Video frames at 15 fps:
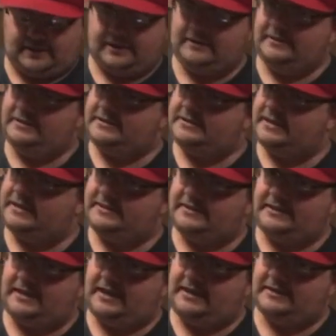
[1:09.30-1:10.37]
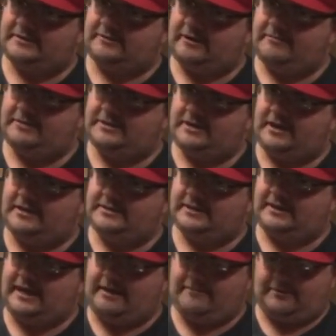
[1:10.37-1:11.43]
168 scrimmage yards a
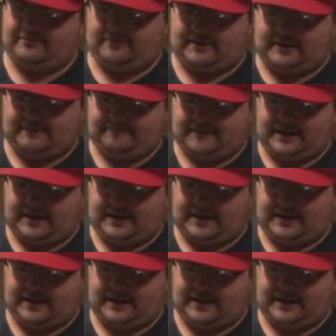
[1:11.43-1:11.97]
game to running